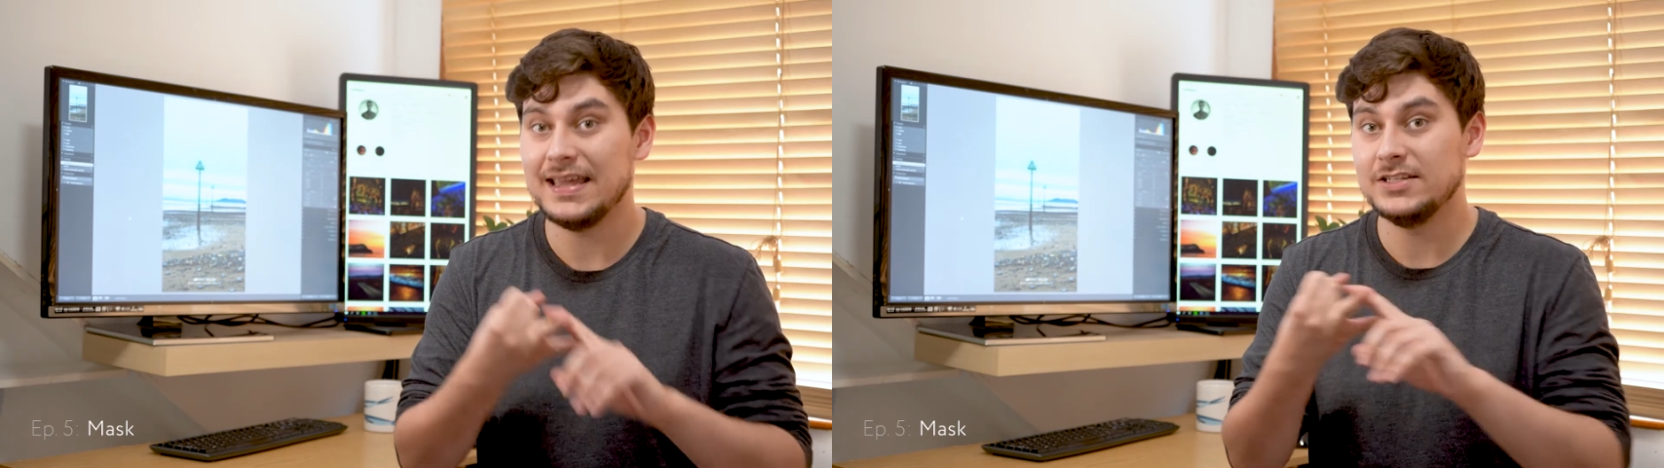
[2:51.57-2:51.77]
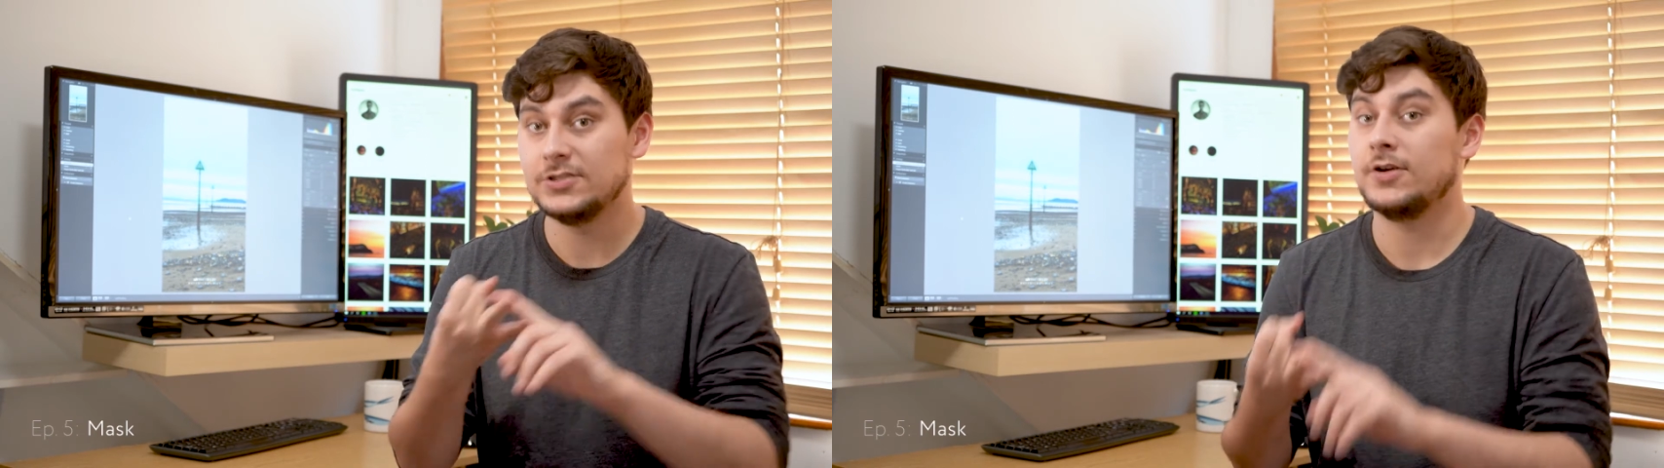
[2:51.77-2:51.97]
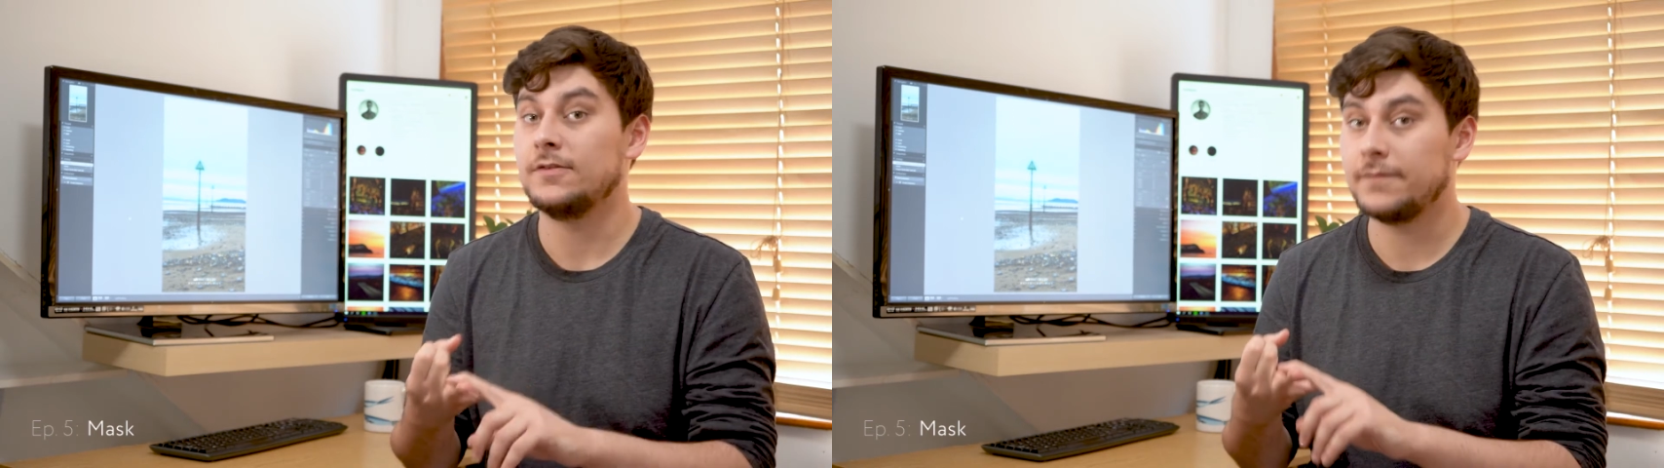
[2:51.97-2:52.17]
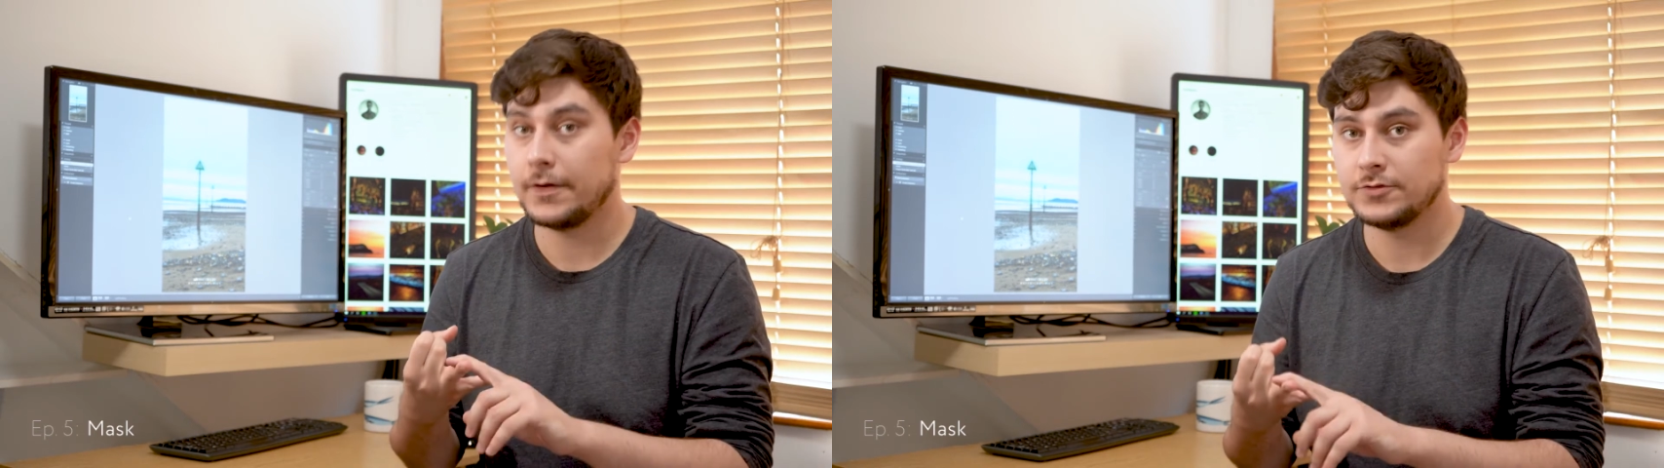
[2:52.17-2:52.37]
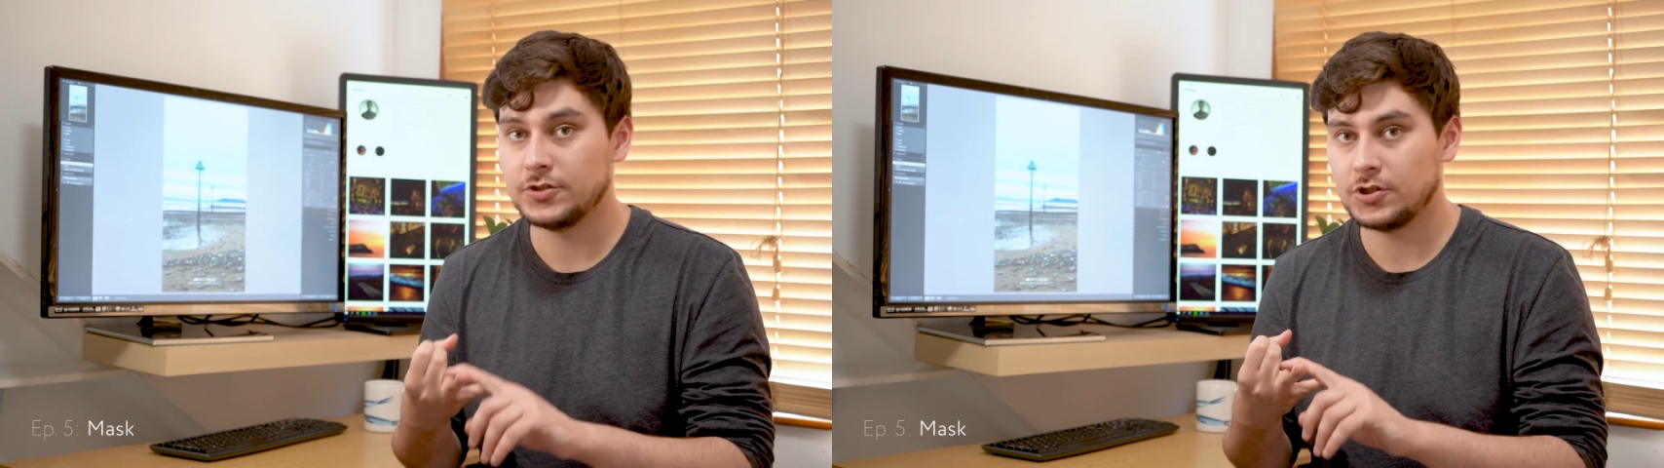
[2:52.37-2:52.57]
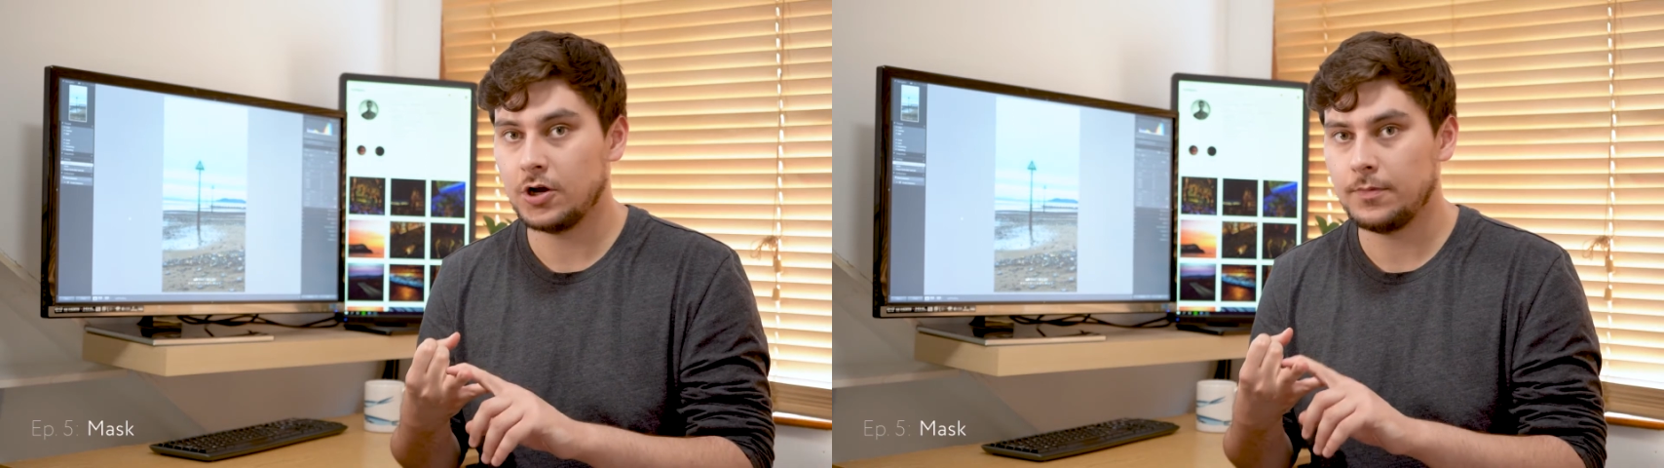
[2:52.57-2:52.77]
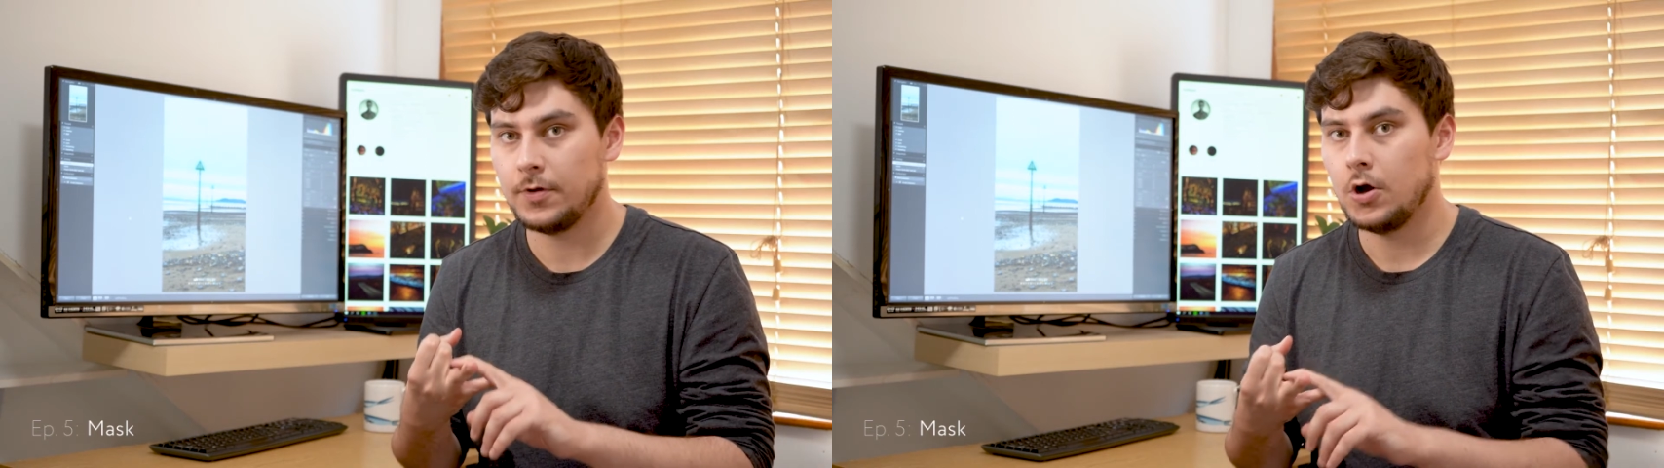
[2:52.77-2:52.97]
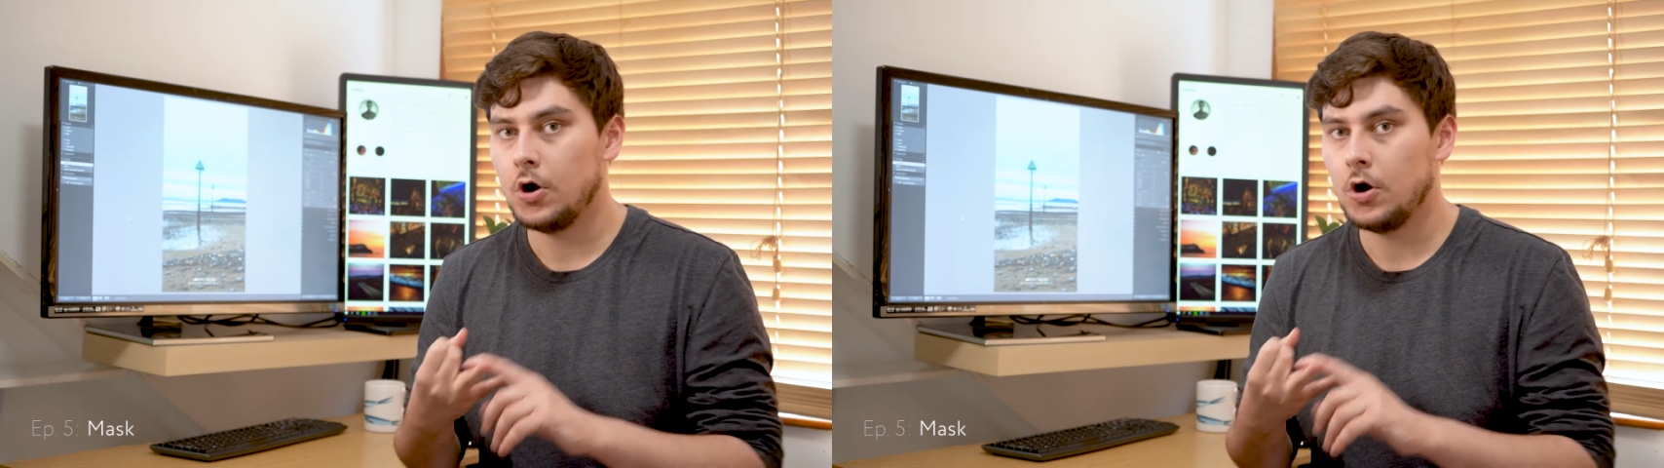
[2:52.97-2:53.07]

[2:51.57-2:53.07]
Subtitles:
inside Photoshop,